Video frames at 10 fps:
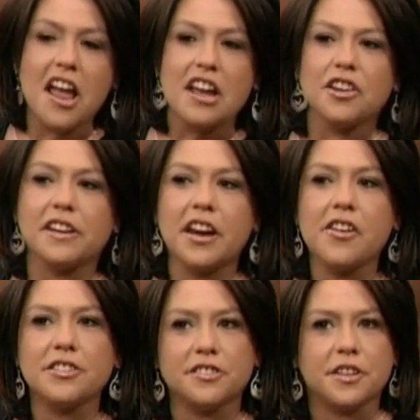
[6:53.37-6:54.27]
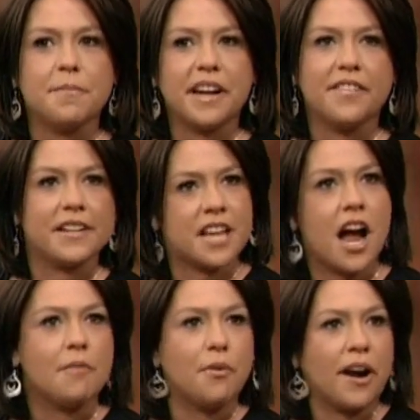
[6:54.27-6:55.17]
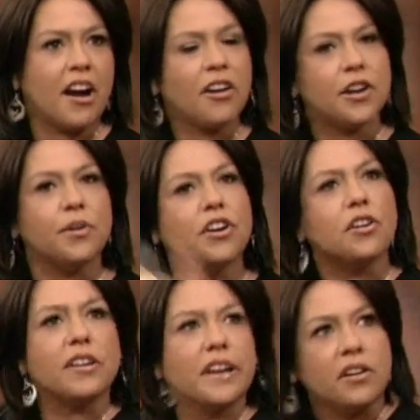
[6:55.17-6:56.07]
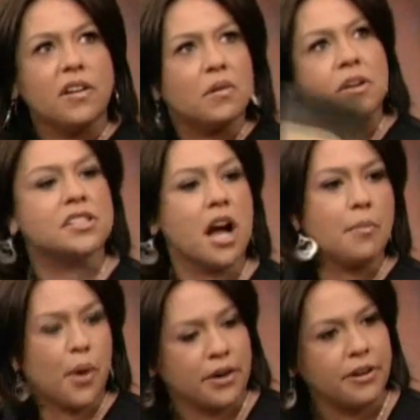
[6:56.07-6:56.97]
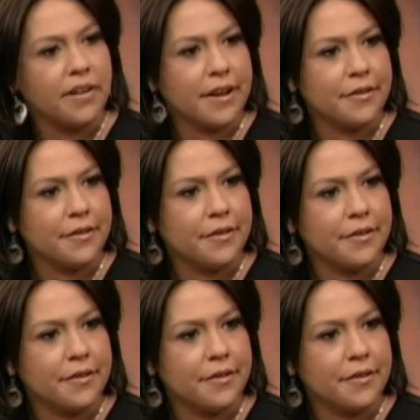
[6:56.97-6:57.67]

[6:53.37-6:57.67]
so your character is a bit of a tomboy. Are you a girly girl or a tomboy in real life?